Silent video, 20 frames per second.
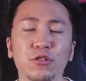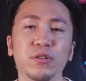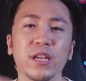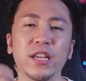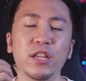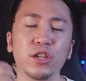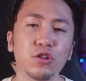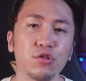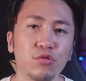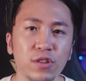to
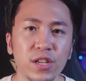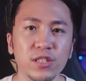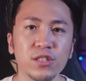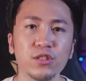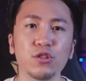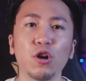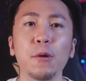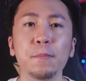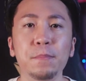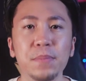
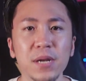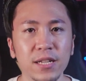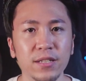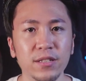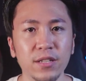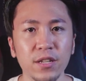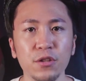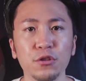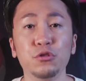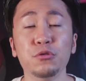increase your
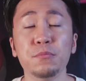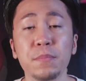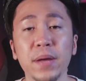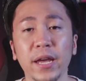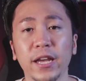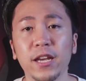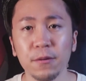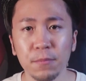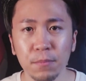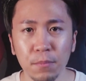ability to
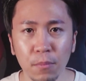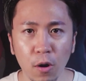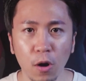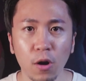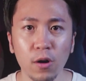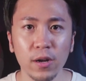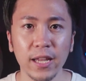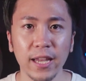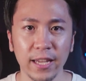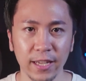make
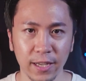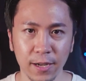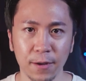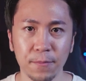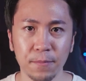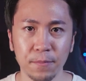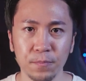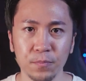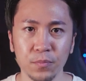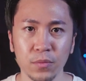more
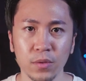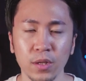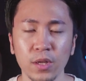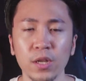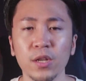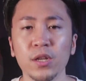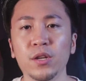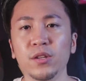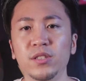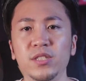income.
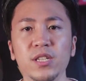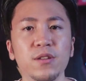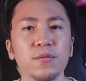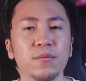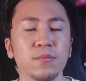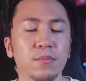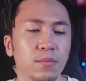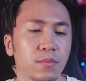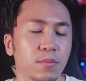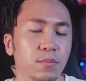You see,
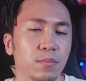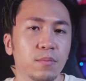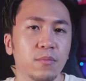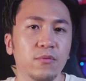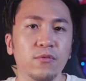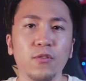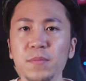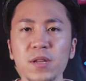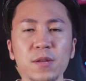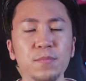
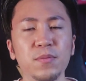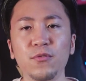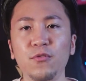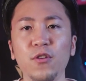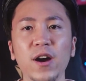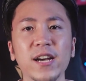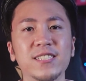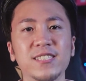for me, before I